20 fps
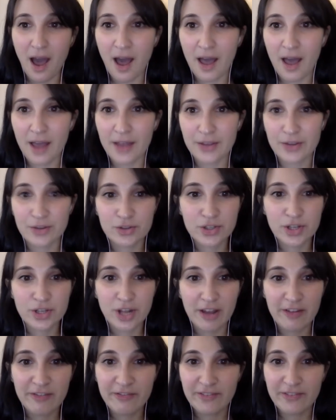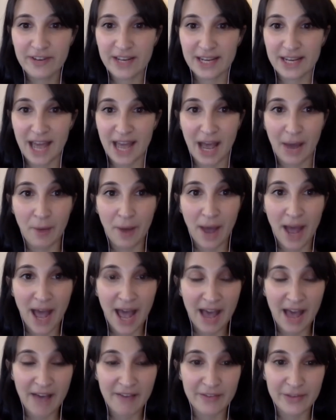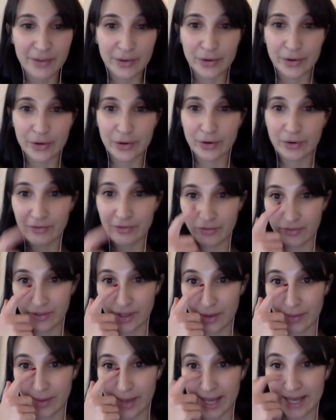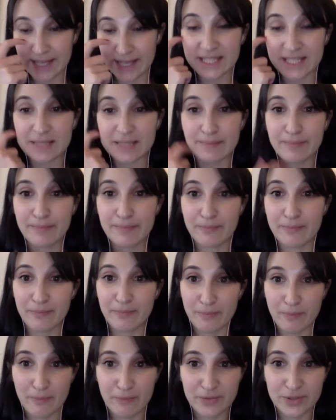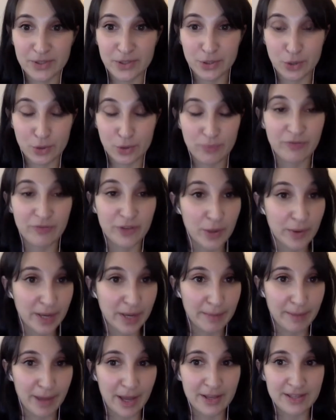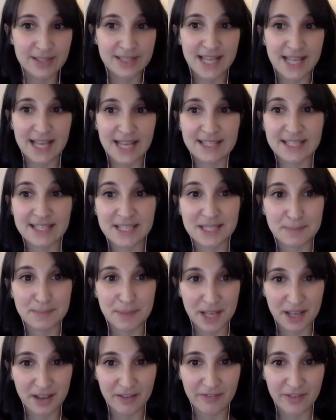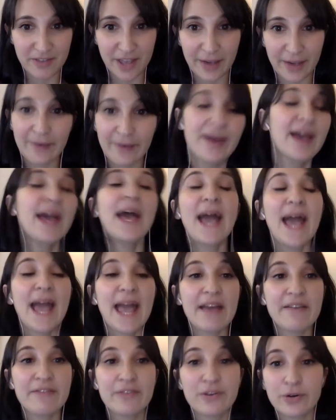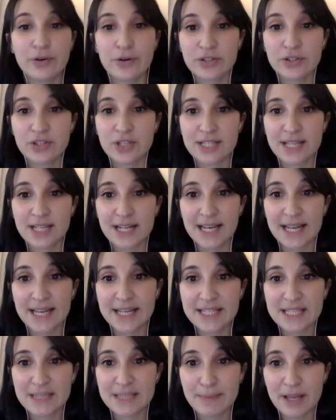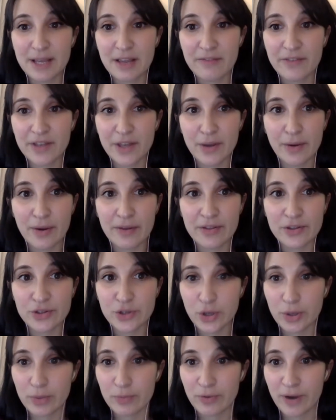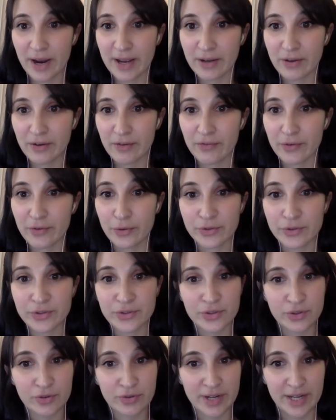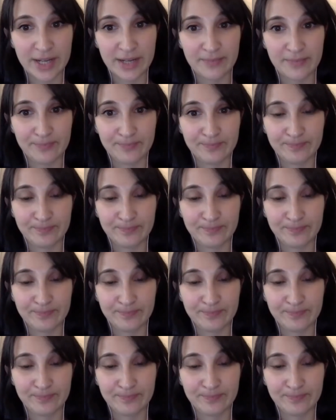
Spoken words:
You should hopefully now have your Zoom viewing mode set to speaker view. If not, just click speaker view at the top right of your screen.